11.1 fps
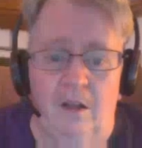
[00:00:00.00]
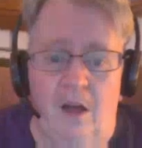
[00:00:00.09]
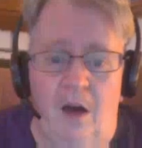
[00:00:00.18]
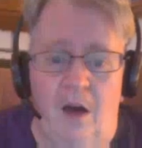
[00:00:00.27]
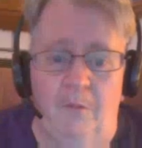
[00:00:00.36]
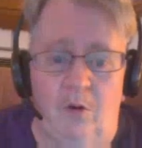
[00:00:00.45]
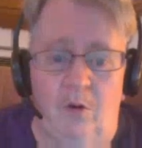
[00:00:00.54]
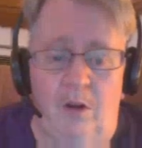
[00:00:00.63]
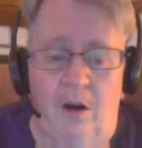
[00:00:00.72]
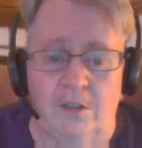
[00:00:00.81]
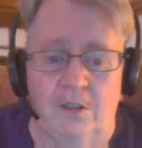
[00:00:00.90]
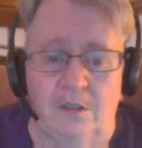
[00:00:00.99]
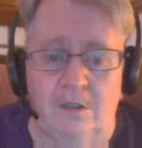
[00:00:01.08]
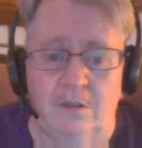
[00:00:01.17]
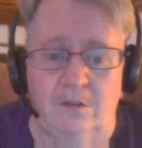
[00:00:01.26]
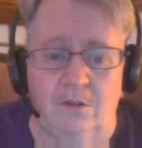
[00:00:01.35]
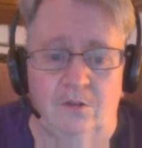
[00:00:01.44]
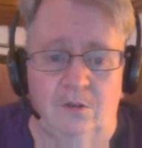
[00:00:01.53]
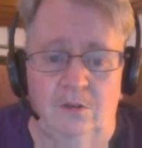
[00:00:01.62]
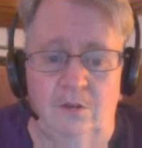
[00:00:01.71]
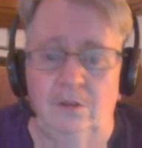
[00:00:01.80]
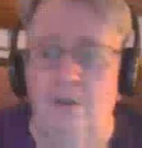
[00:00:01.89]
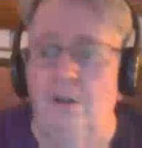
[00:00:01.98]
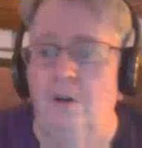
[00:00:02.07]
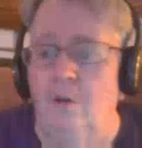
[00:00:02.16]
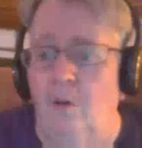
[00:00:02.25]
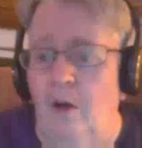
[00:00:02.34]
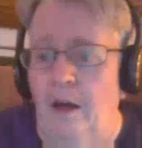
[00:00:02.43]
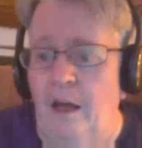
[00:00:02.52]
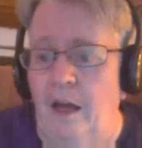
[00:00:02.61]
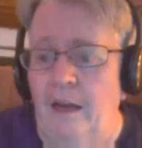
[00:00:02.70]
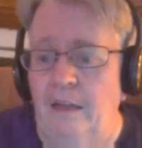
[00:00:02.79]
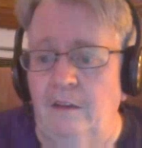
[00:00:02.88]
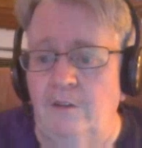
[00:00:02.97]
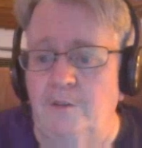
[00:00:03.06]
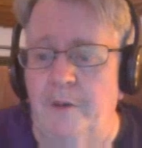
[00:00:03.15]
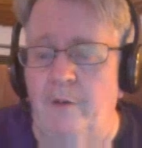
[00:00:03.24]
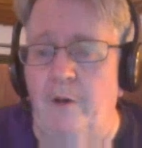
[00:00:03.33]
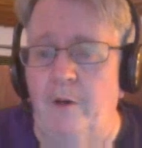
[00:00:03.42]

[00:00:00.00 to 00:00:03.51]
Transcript: Longbow, longsword. Oh! Well, I didn't lose my